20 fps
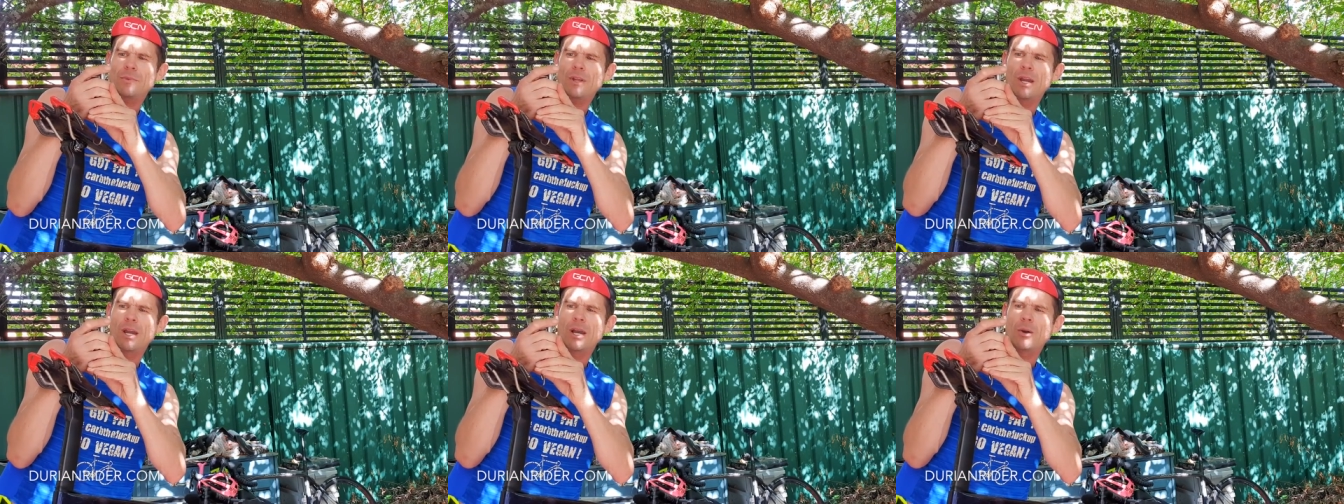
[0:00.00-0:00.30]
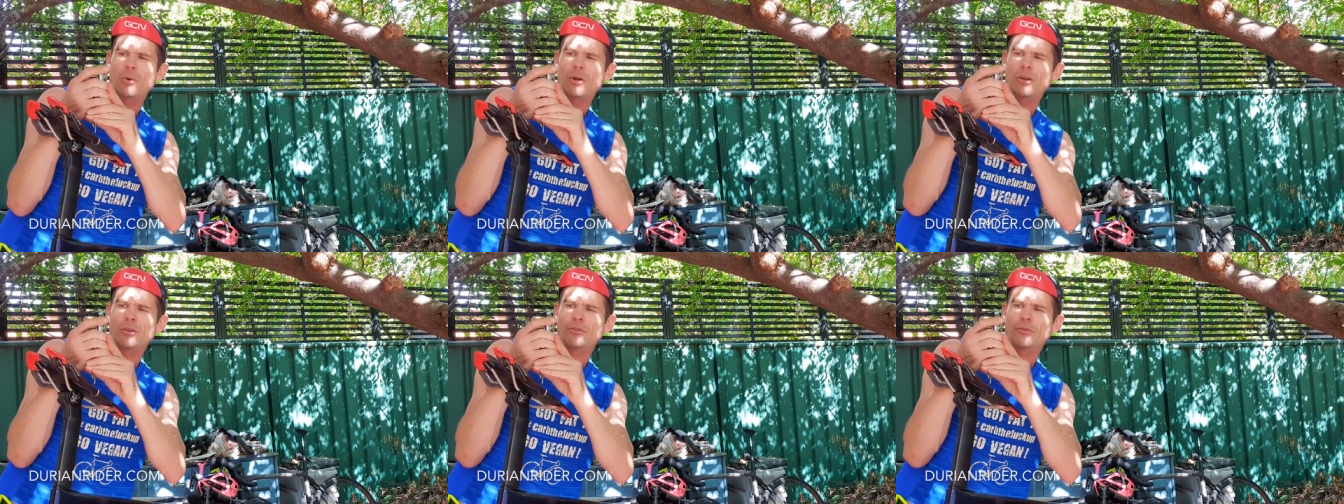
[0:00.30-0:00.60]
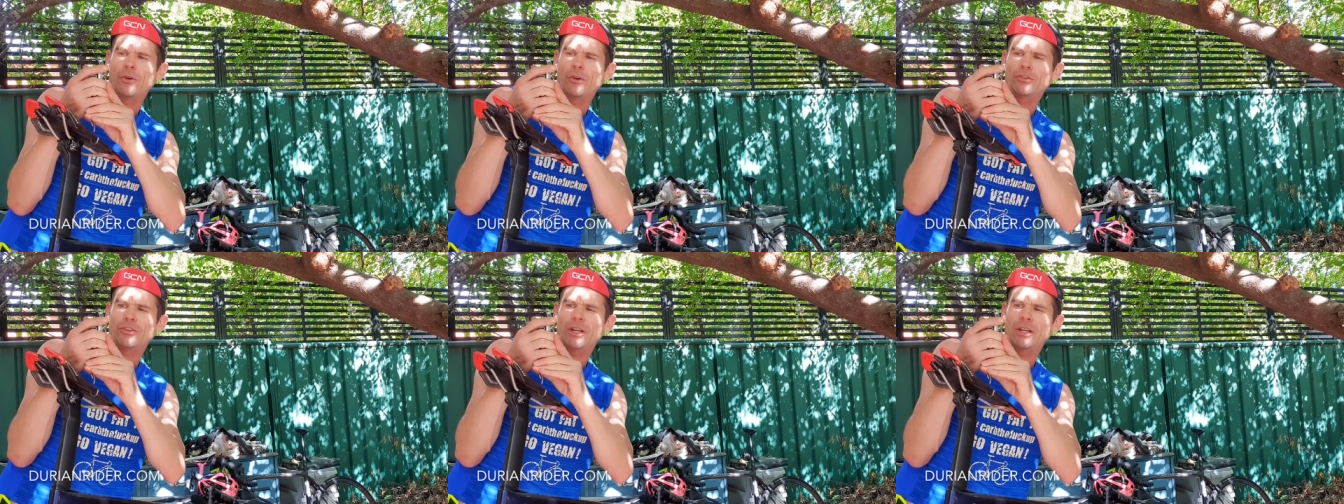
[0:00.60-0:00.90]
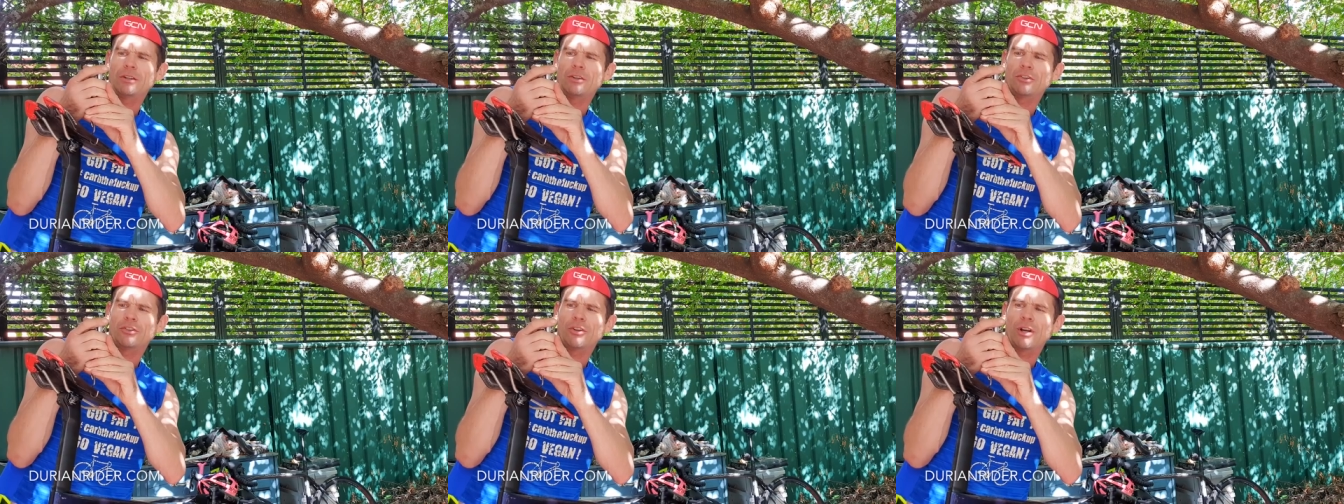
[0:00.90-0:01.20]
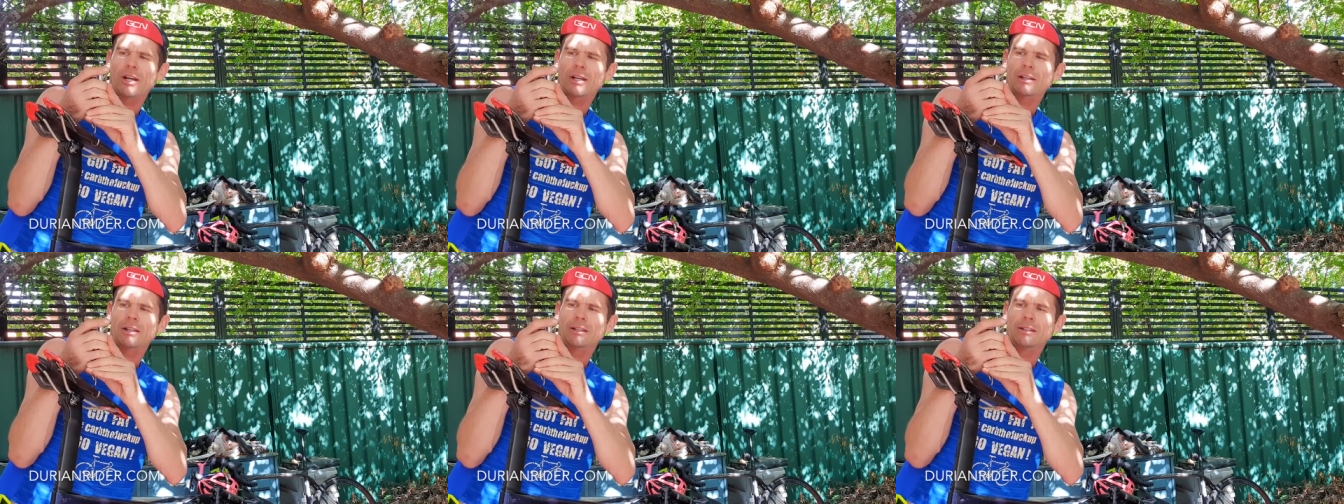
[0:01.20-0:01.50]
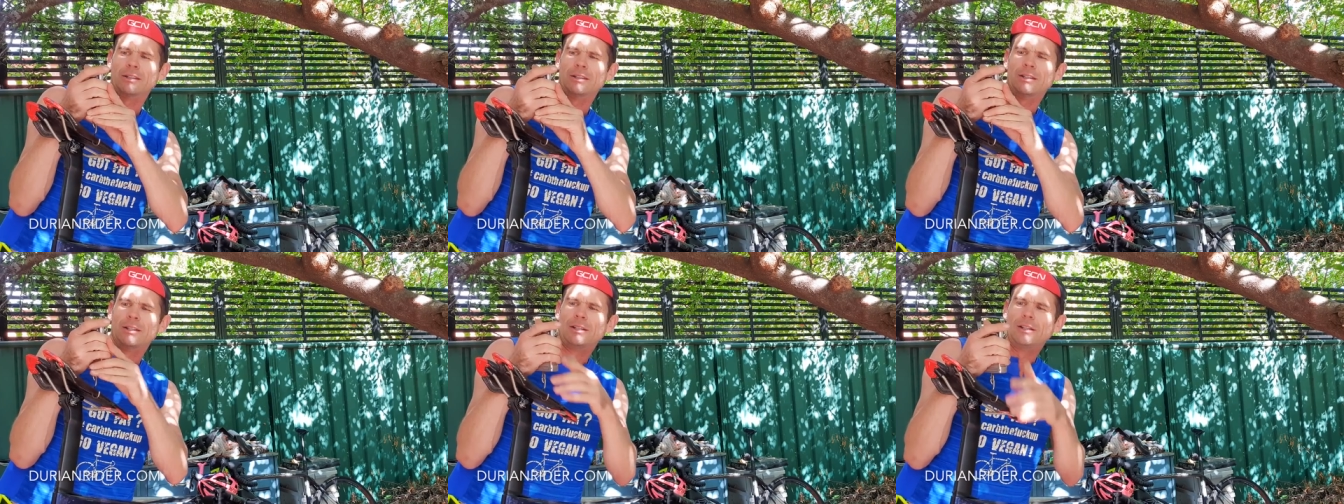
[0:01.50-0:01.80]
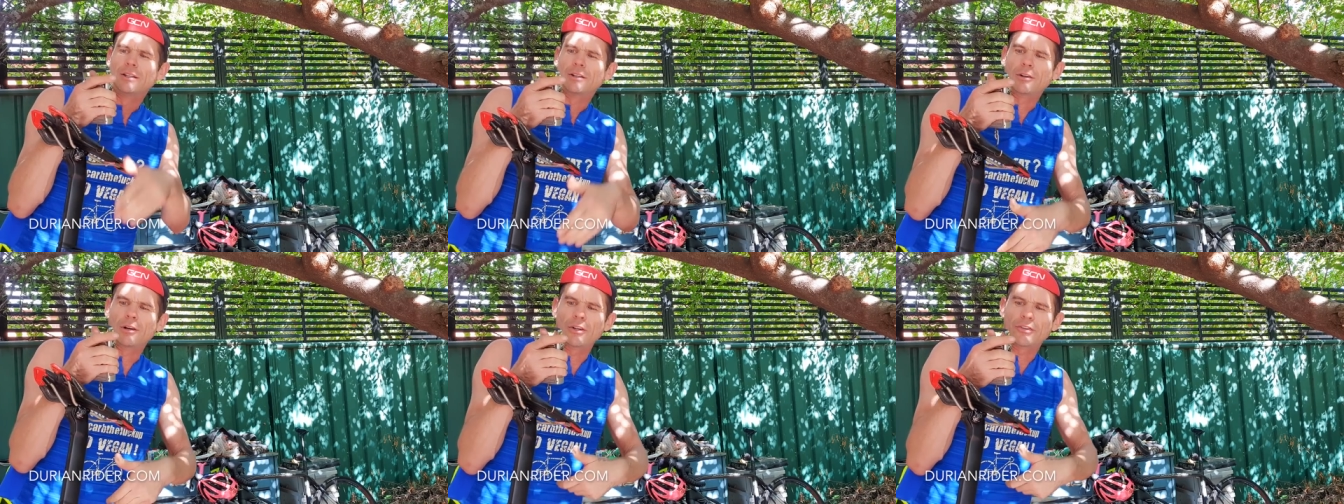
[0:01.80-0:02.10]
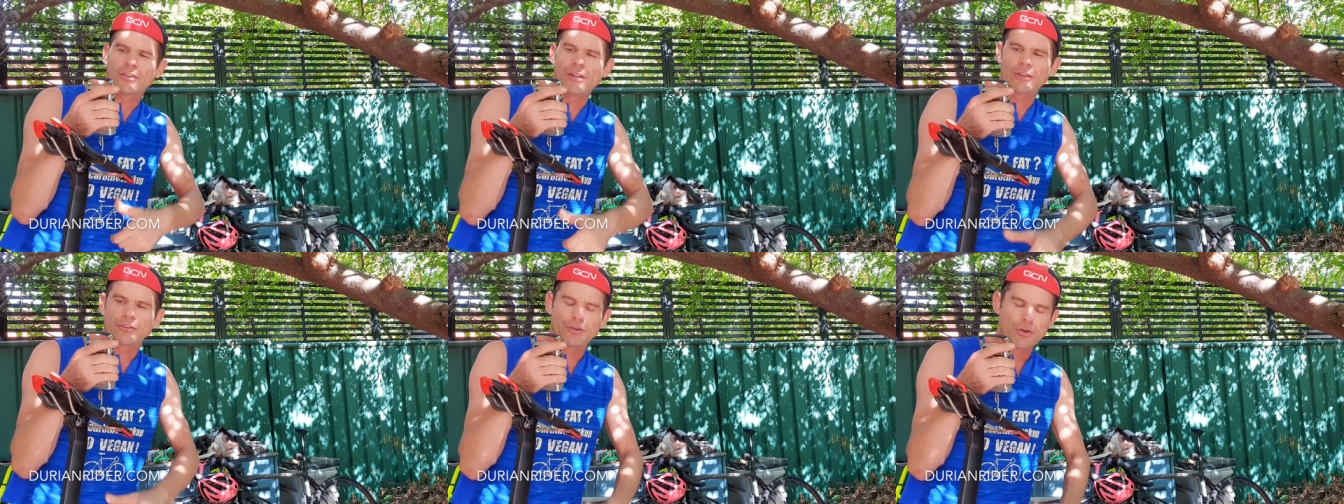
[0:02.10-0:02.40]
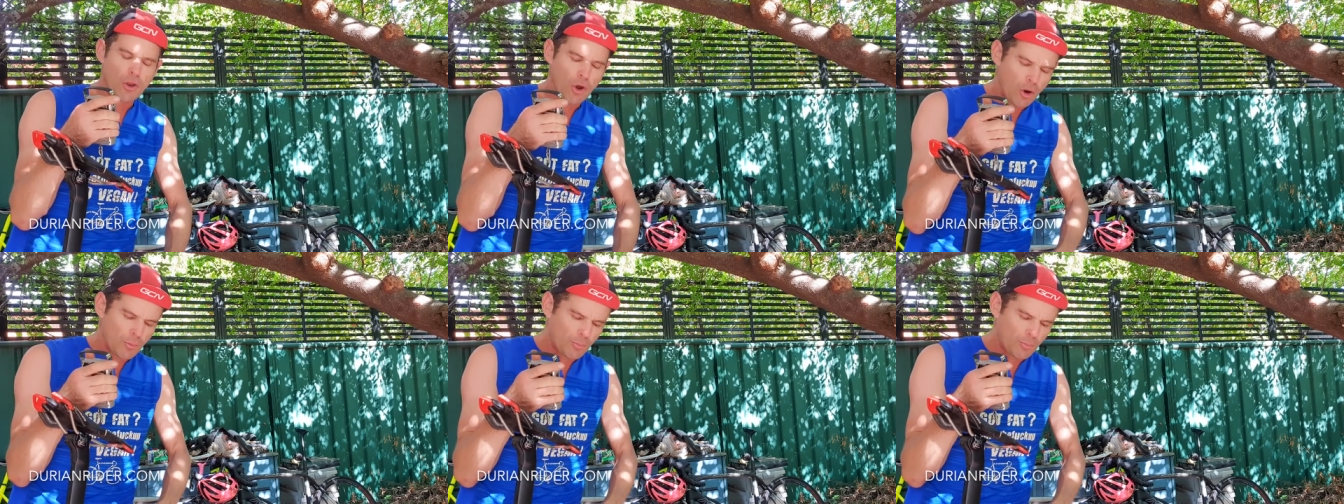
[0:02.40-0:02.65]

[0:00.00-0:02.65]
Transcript: uh, when I was first getting into cycling. Alright, so that's no